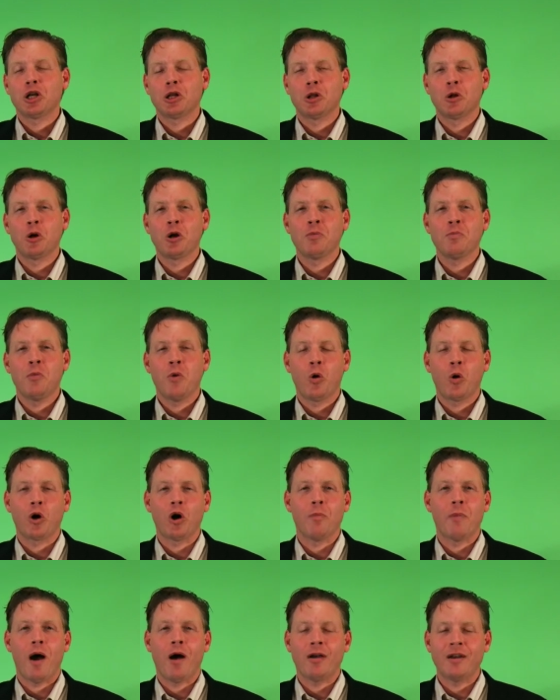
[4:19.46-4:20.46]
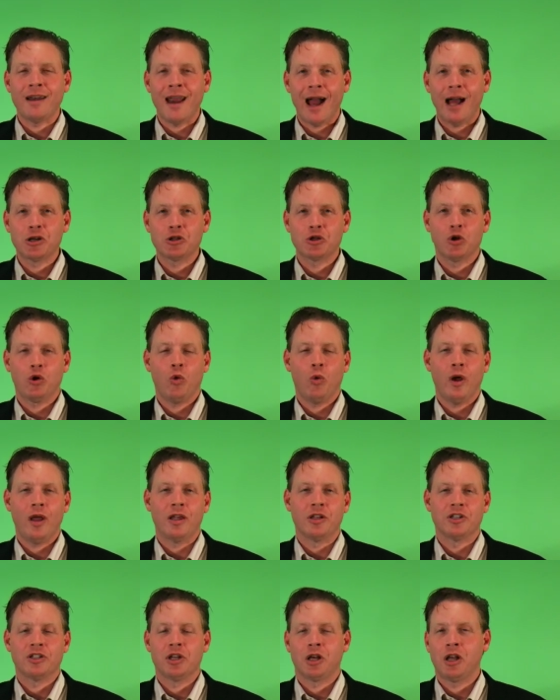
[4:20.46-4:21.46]
To learn more about natural
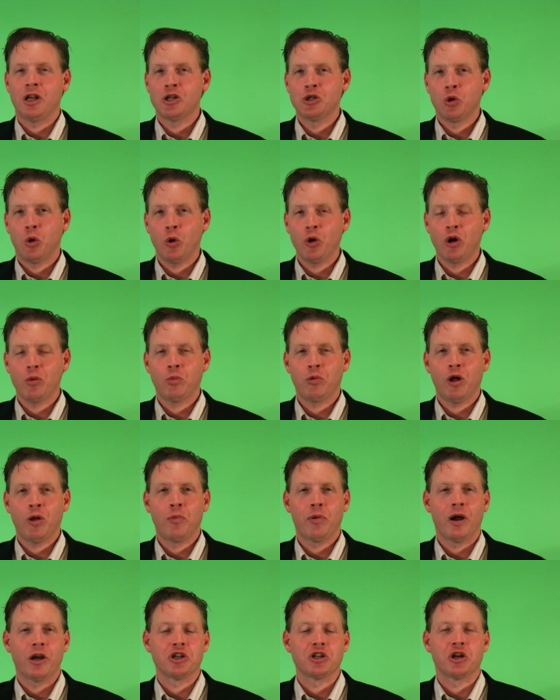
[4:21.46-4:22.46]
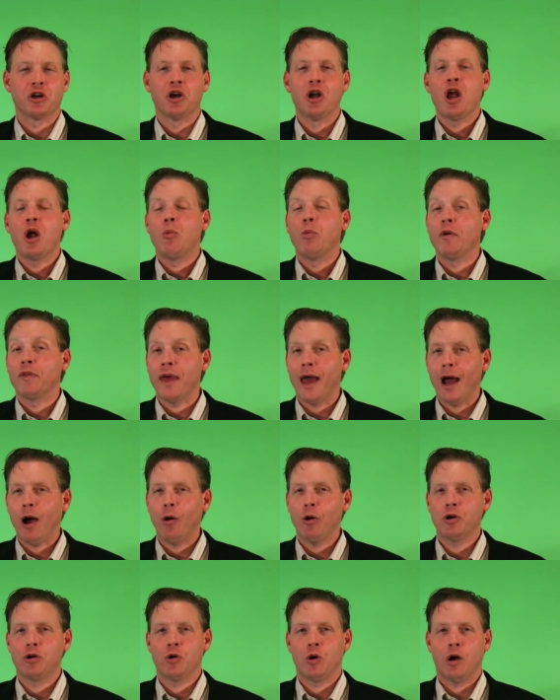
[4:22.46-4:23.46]
ways to control your blood pressure
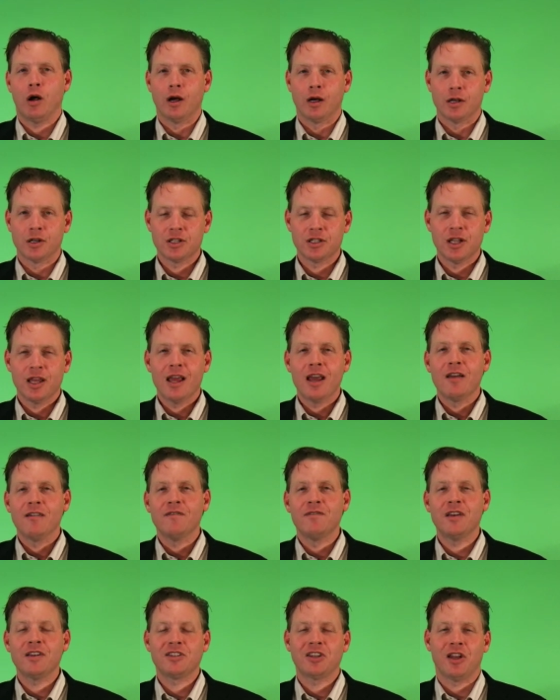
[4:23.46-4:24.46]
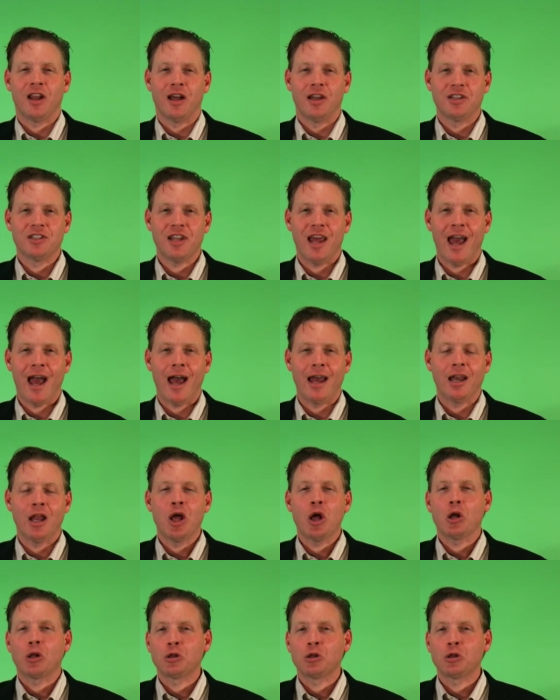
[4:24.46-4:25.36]
without drugs, visit us at